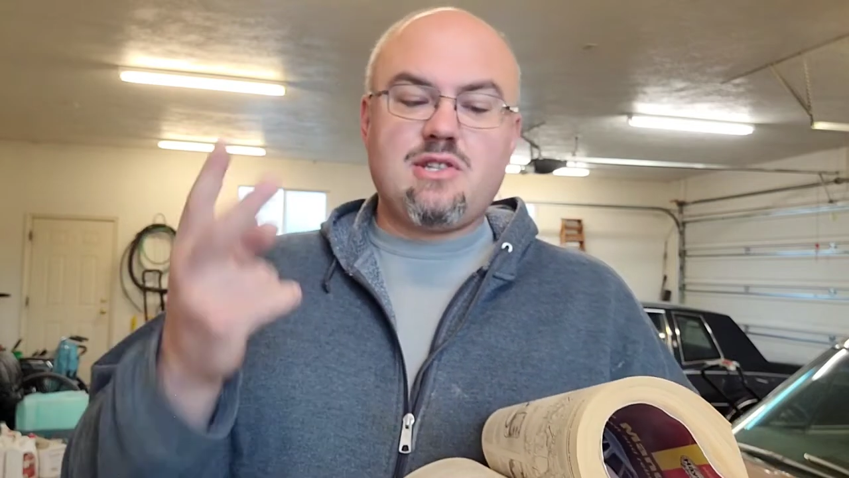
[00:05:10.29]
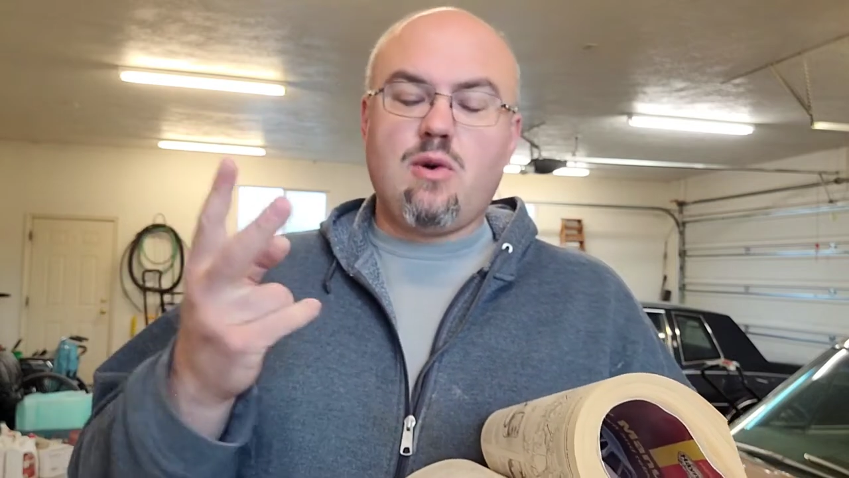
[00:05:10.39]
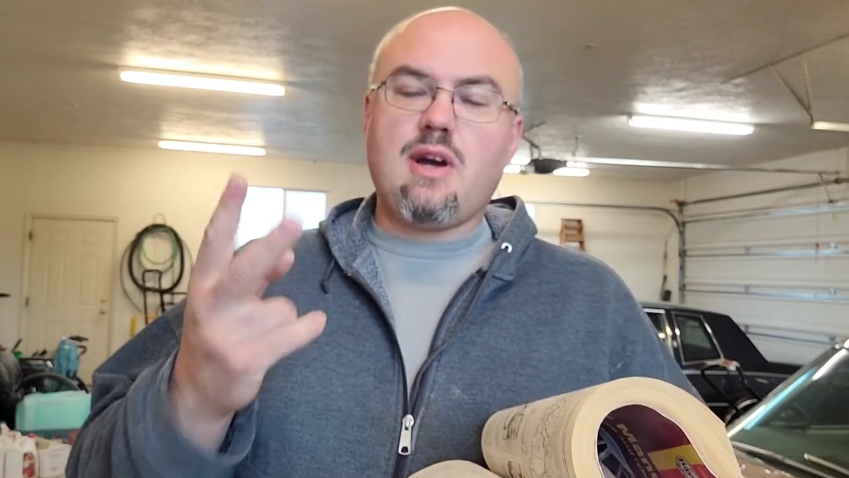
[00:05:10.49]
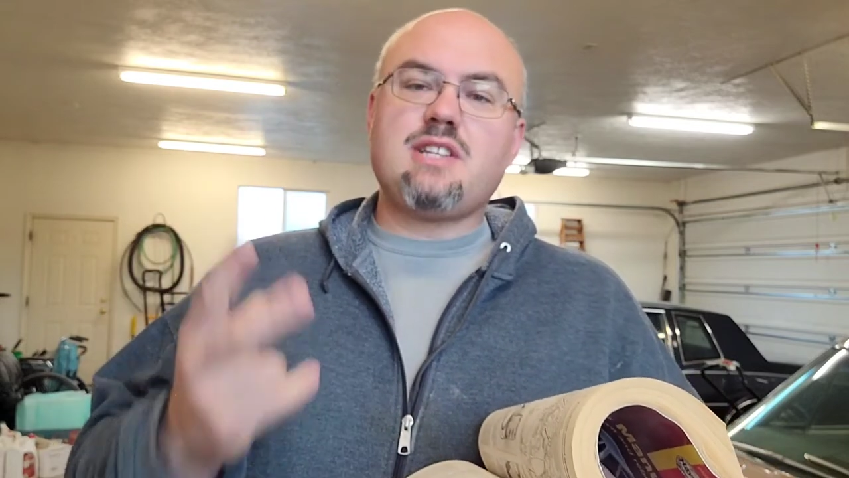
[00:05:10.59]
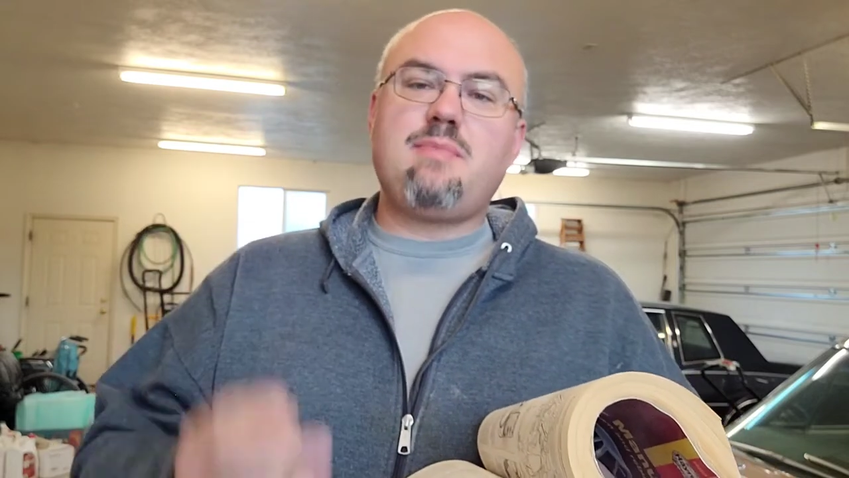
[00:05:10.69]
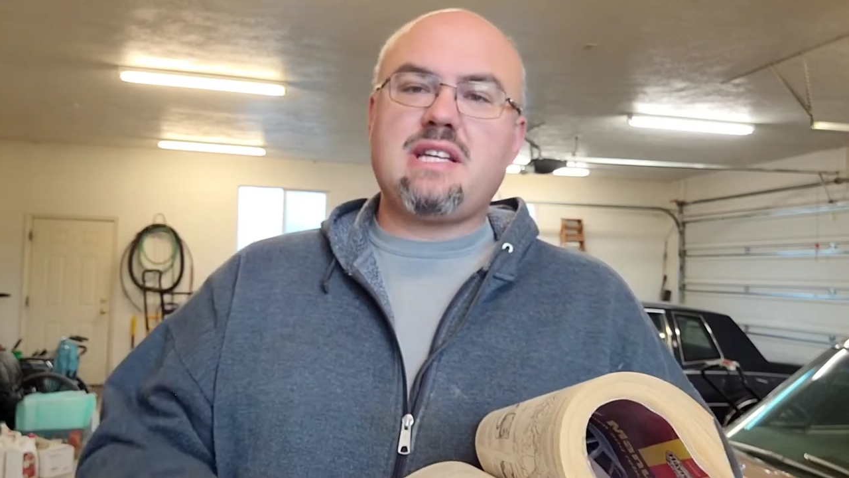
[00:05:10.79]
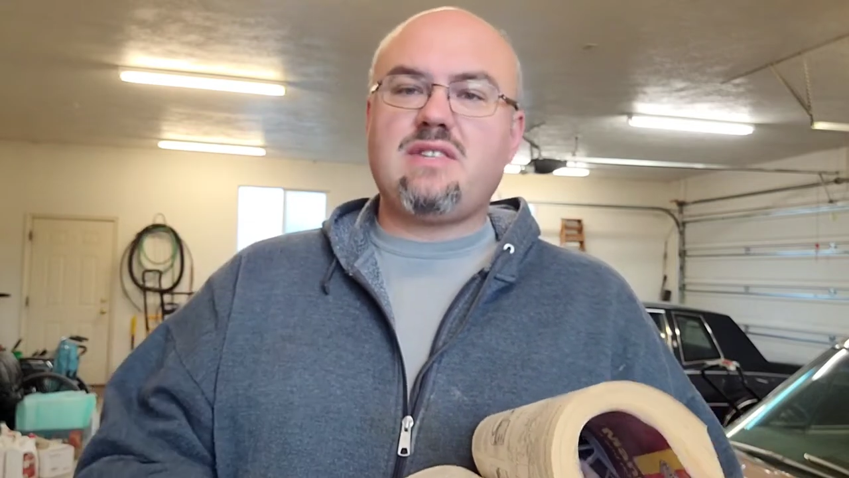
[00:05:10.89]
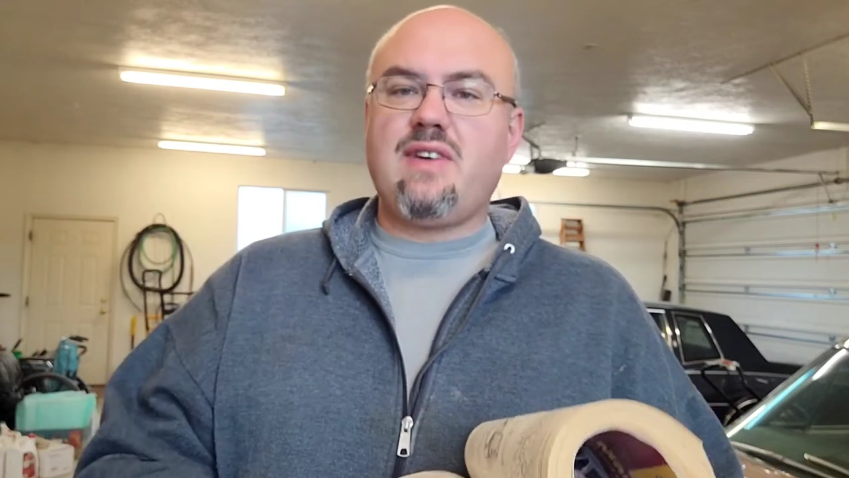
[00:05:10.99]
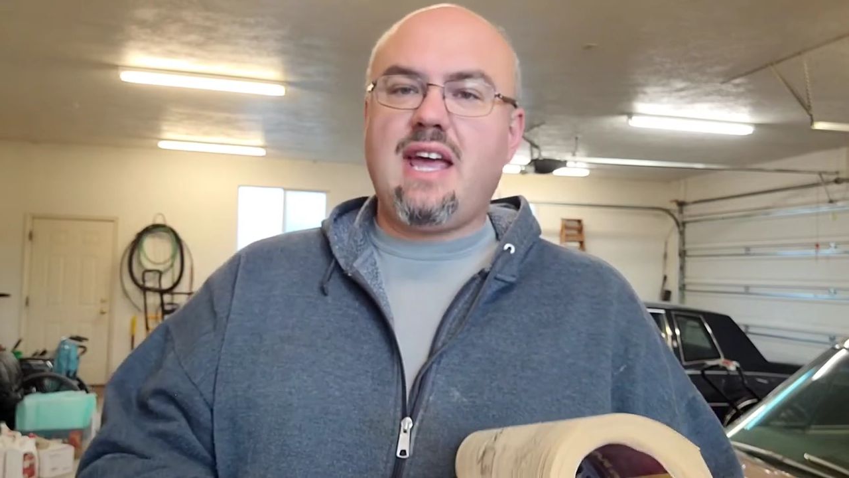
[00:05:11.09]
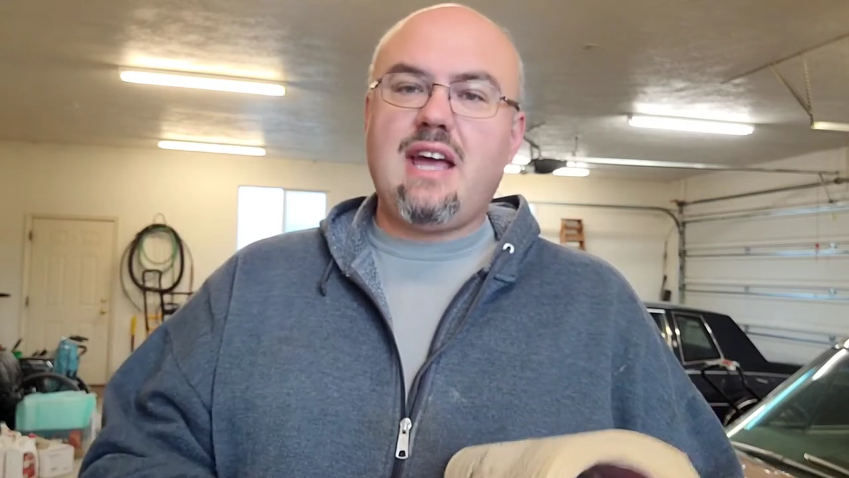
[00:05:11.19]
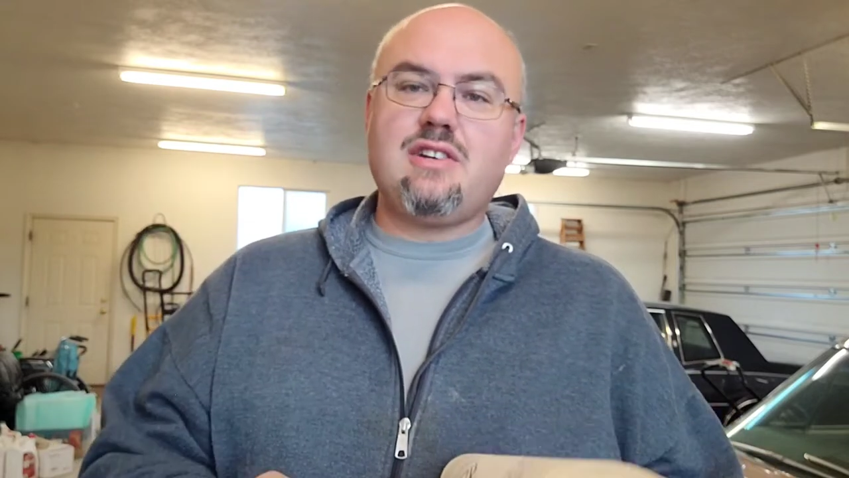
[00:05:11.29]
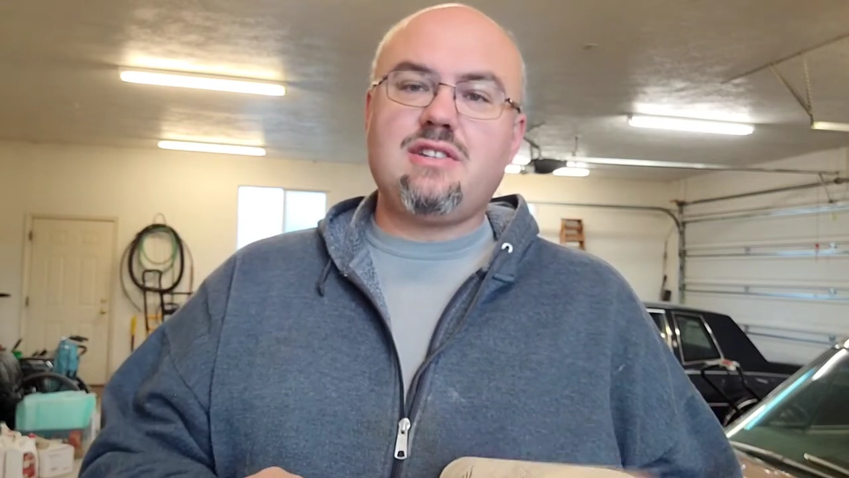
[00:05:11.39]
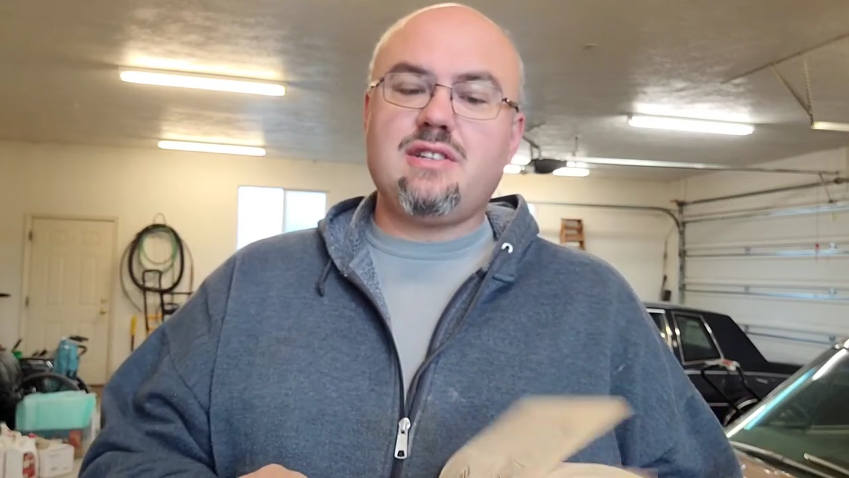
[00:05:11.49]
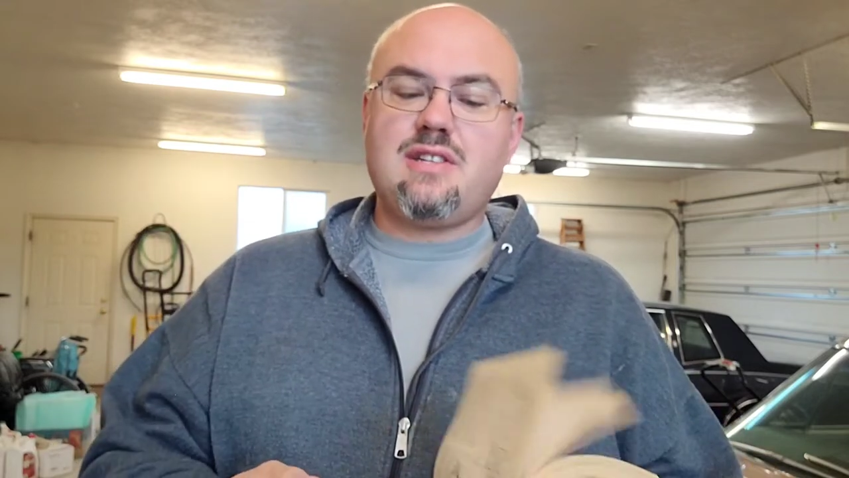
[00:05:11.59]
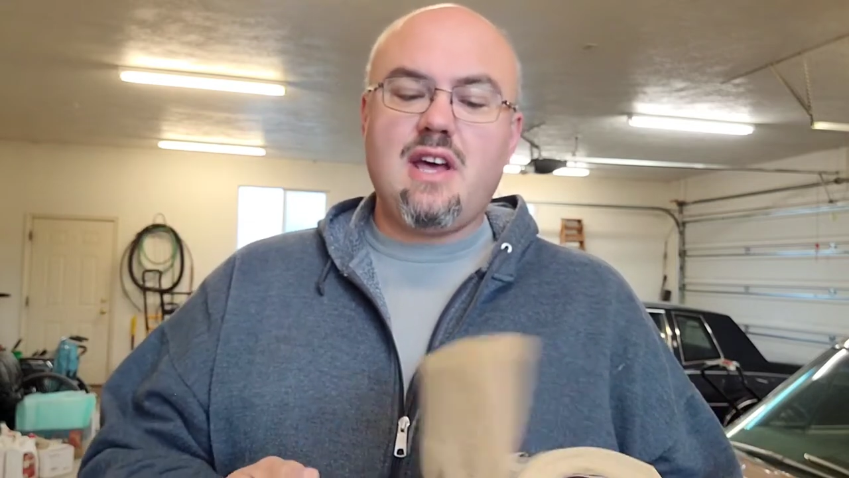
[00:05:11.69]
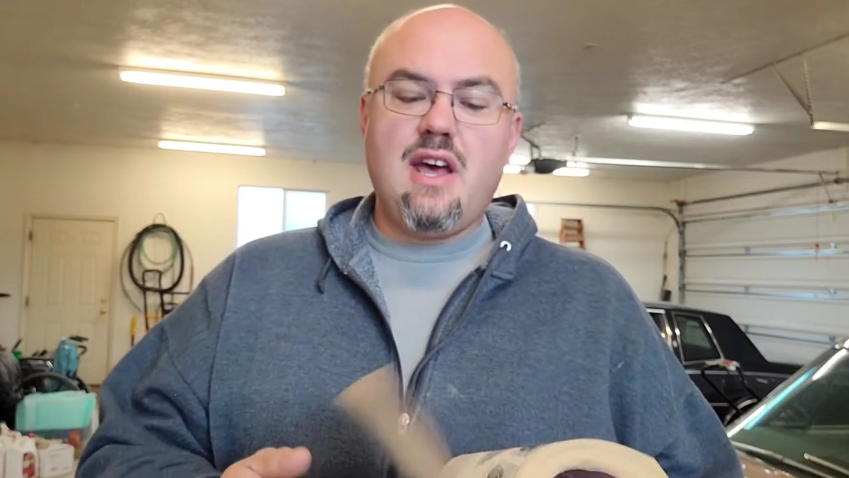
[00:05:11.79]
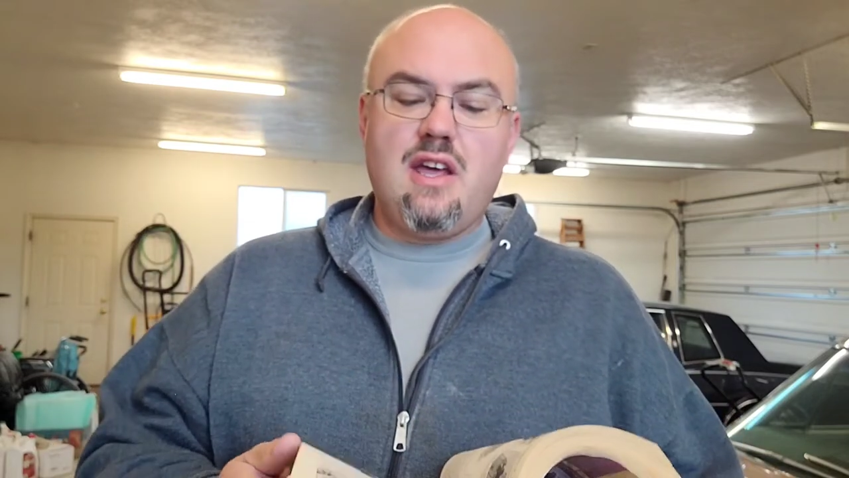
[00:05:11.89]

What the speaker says: torque specifications.